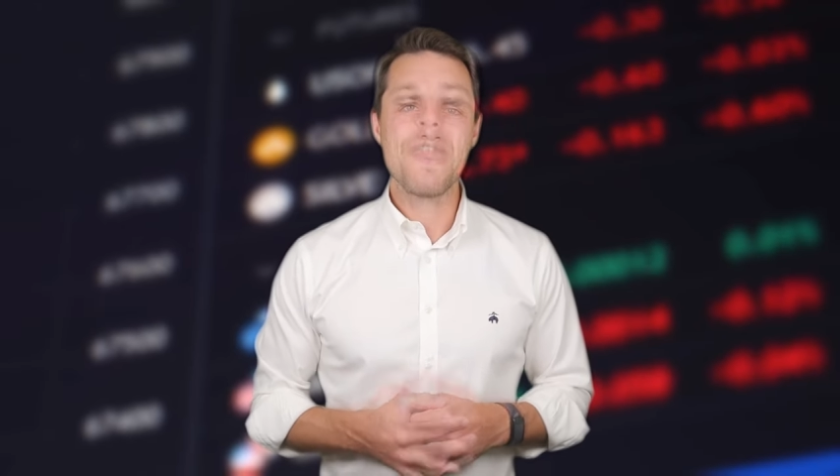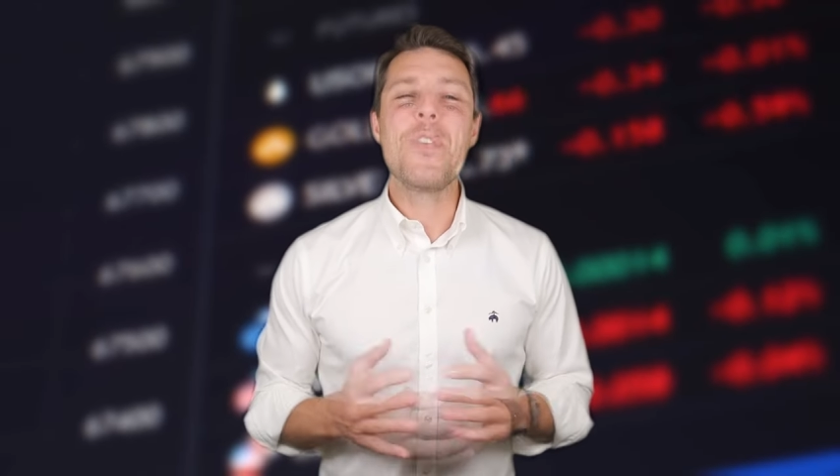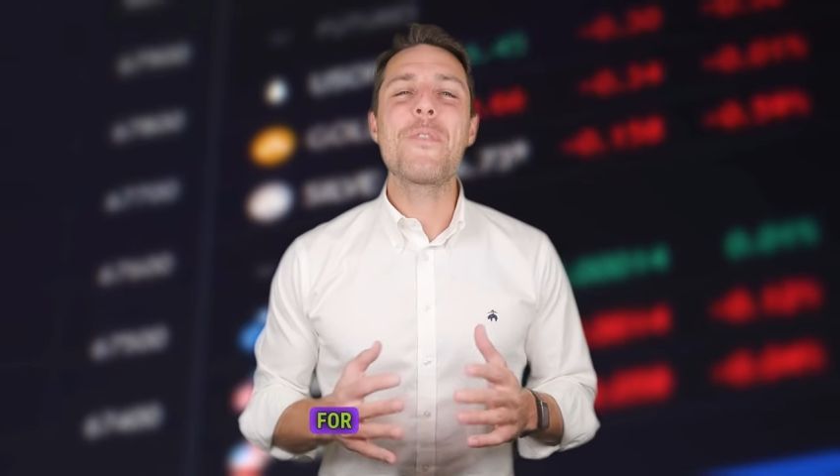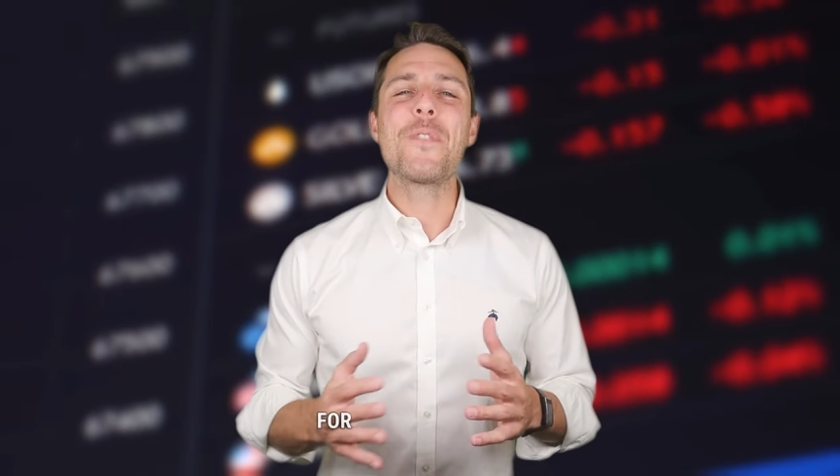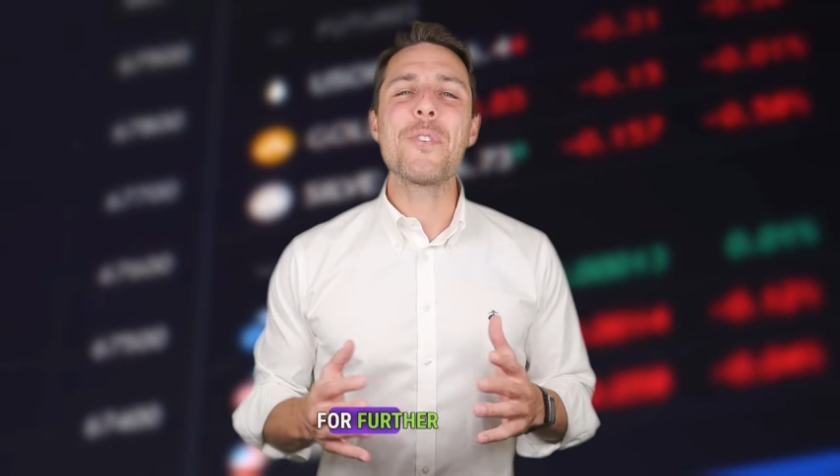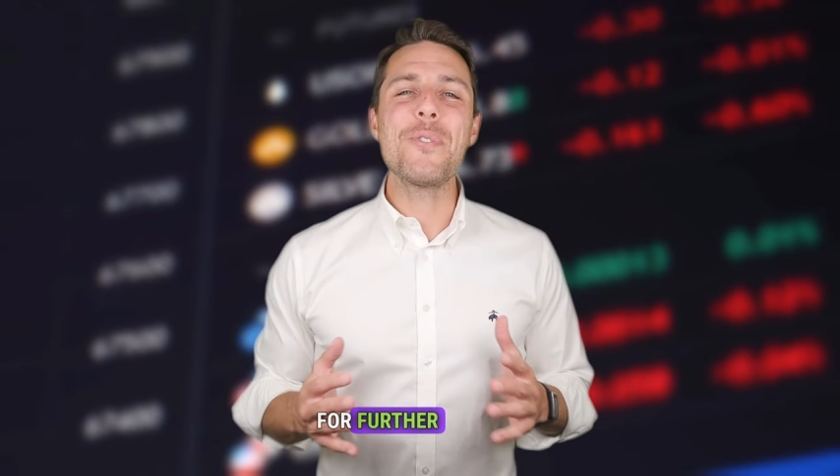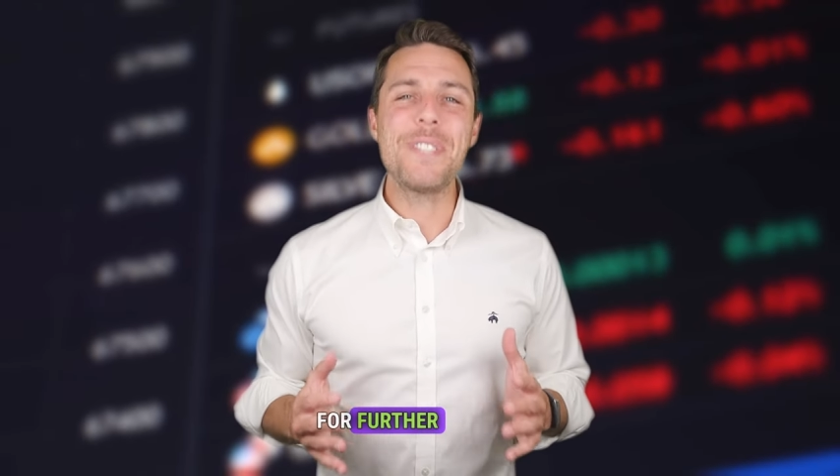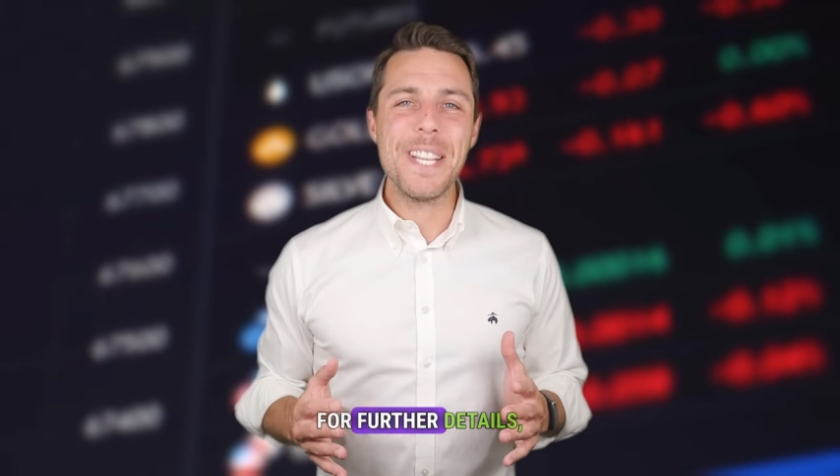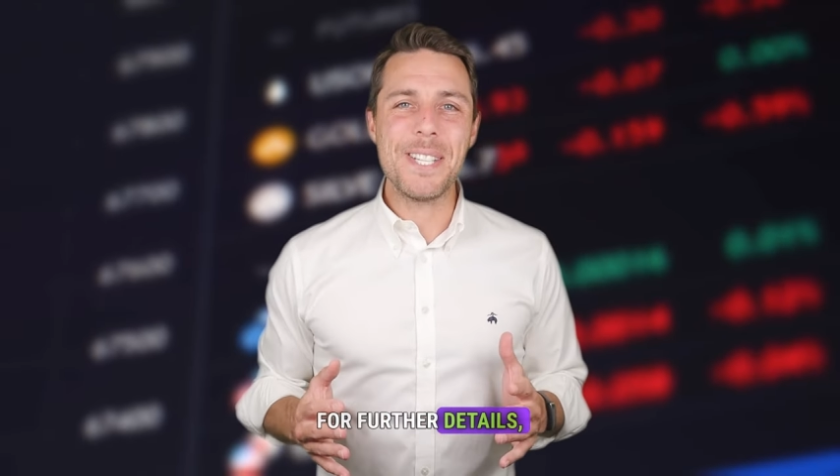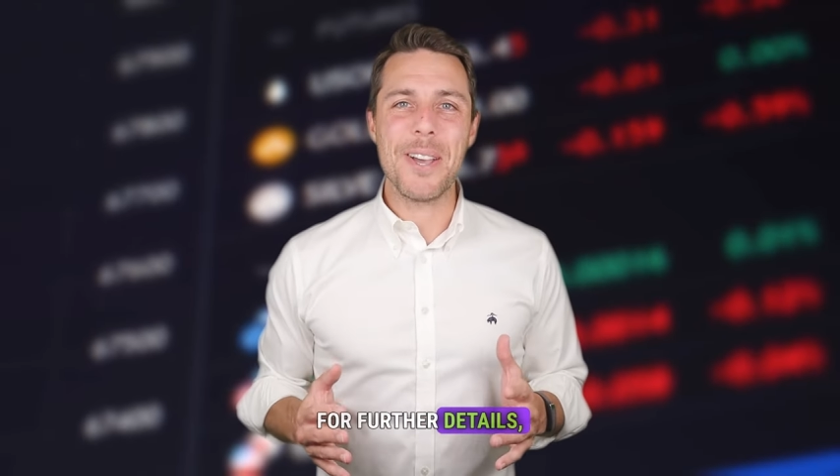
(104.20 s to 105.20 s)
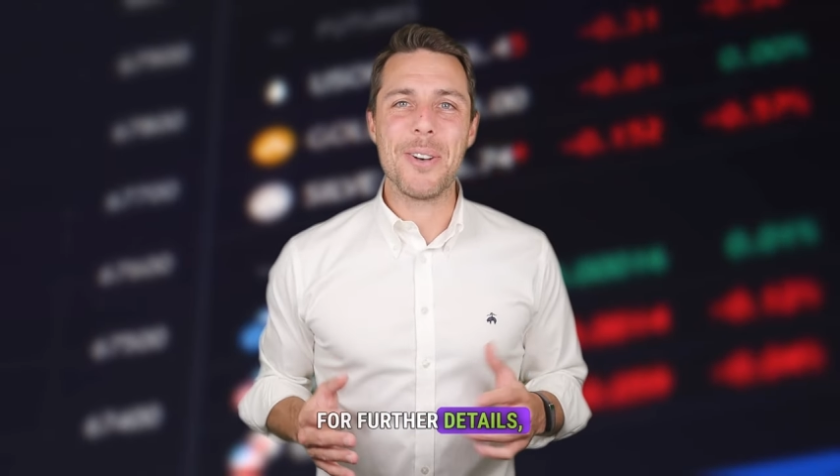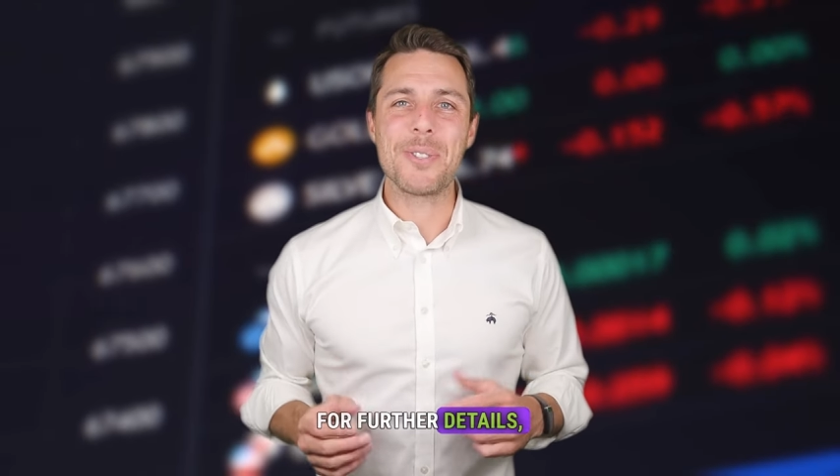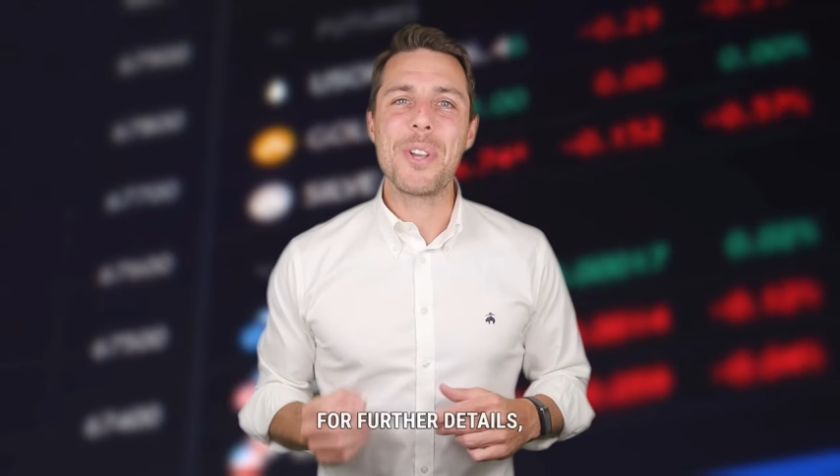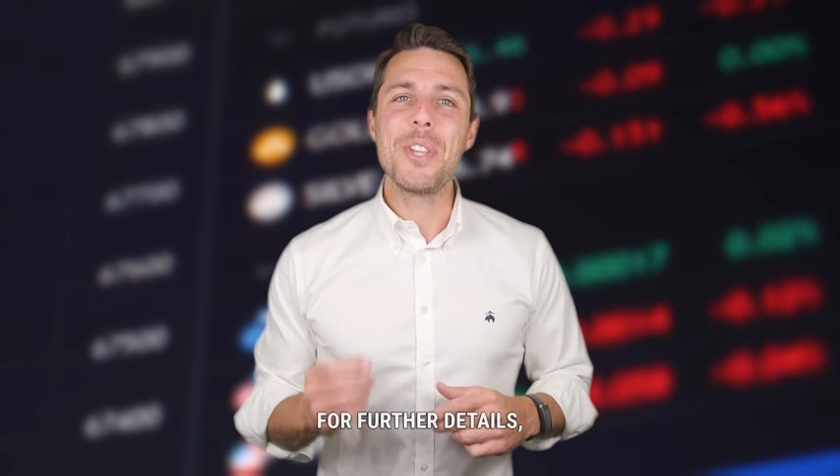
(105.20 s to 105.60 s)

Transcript: For further details,